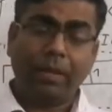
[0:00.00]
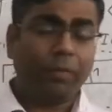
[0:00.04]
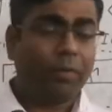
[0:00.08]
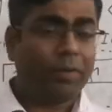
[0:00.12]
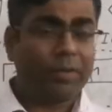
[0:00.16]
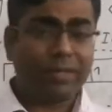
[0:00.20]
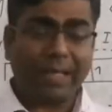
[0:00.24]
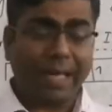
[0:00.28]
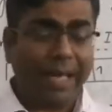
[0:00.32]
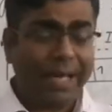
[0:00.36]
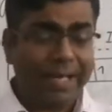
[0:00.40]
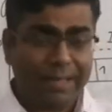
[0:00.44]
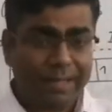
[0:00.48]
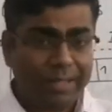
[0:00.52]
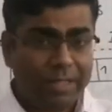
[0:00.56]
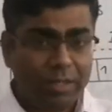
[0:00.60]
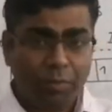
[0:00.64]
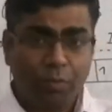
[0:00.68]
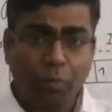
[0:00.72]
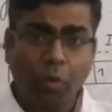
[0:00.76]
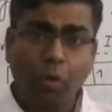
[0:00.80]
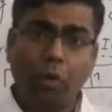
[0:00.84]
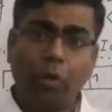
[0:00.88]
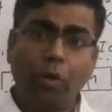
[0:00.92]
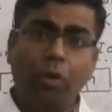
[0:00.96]
If the size
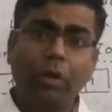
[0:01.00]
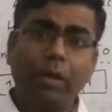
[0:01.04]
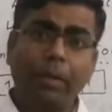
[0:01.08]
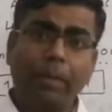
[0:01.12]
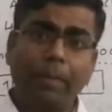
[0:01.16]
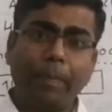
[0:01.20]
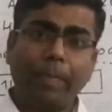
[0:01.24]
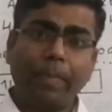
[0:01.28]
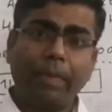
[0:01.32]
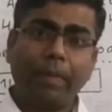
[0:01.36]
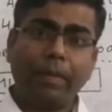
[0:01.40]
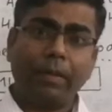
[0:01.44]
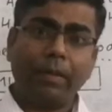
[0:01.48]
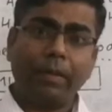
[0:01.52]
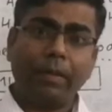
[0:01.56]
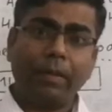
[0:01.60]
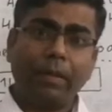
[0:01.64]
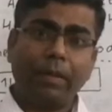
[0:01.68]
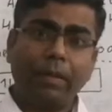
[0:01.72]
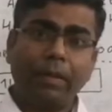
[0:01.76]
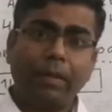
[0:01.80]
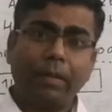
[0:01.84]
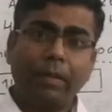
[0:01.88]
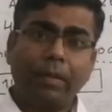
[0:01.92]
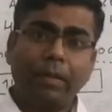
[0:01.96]
is
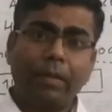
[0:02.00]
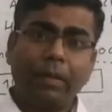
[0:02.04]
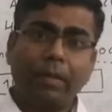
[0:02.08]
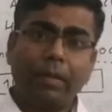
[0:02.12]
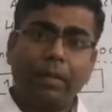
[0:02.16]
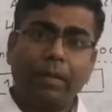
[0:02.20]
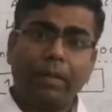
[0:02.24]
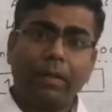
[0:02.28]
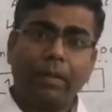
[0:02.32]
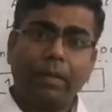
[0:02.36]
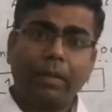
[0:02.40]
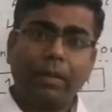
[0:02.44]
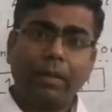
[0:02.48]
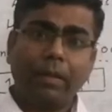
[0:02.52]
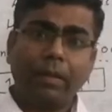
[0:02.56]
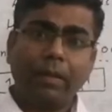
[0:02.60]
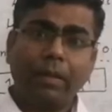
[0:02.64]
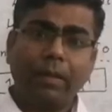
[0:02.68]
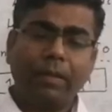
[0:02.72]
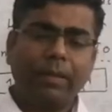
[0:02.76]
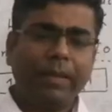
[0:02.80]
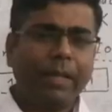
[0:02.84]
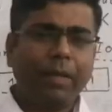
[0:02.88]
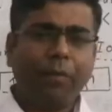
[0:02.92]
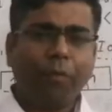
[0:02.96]
more,
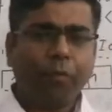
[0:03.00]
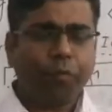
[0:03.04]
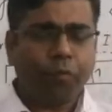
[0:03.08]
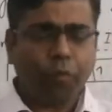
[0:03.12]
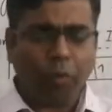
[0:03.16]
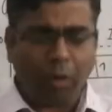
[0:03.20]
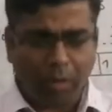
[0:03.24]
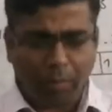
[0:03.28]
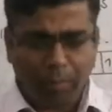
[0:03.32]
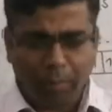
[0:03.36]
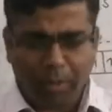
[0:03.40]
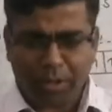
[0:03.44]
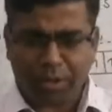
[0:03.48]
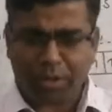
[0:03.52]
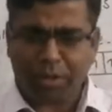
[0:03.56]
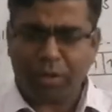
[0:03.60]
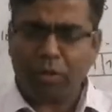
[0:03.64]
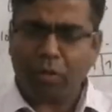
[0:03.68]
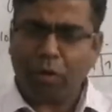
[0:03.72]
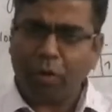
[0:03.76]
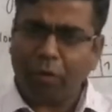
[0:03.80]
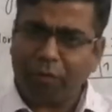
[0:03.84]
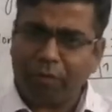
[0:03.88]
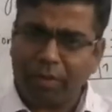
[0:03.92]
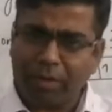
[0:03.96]
then formation
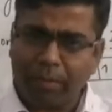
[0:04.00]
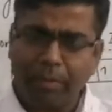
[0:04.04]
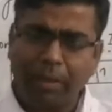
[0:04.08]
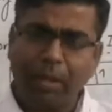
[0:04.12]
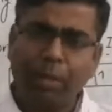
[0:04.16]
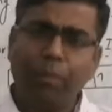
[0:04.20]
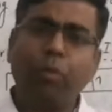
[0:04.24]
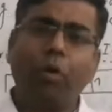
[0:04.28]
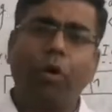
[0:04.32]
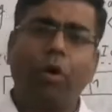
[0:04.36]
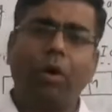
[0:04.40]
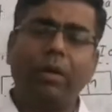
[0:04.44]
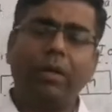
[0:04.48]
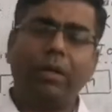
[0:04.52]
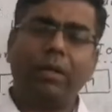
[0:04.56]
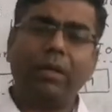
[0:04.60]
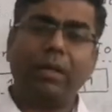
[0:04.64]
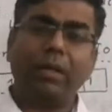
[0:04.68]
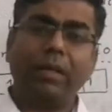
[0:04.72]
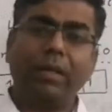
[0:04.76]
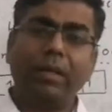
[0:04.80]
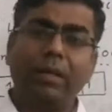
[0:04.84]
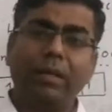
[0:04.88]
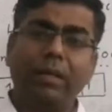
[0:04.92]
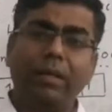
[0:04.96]
of double
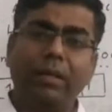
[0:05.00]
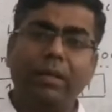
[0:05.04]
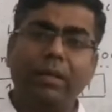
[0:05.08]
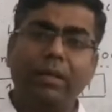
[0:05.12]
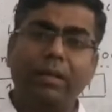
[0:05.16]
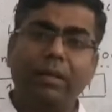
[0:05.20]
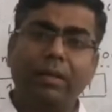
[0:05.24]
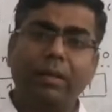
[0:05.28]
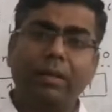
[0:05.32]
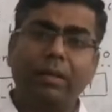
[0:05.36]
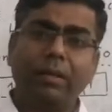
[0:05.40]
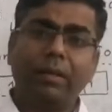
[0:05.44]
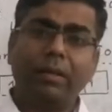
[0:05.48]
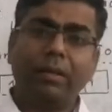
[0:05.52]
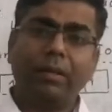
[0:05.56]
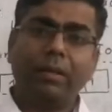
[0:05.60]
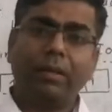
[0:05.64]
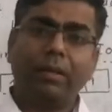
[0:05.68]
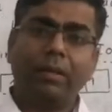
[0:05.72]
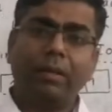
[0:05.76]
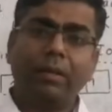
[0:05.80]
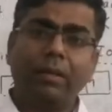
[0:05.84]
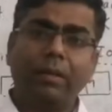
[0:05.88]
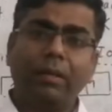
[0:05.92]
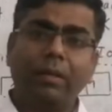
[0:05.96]
bond
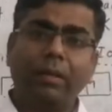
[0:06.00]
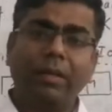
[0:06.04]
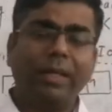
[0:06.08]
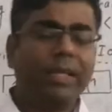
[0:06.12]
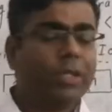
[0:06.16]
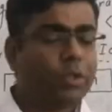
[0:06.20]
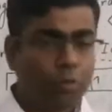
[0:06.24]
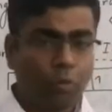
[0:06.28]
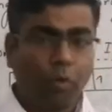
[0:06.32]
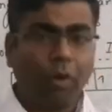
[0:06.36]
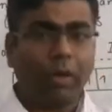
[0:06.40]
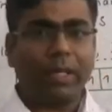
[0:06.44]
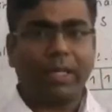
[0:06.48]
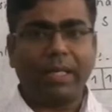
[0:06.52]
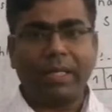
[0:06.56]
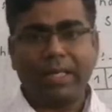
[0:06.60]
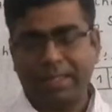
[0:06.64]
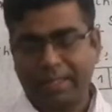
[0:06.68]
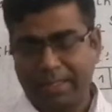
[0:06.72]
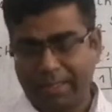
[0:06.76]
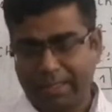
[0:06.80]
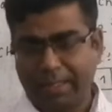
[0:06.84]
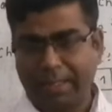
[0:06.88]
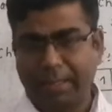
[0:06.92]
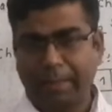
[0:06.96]
is not
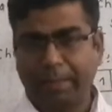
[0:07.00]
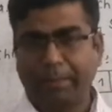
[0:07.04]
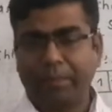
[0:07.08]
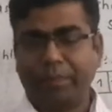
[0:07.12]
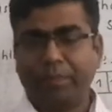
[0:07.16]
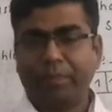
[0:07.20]
easy.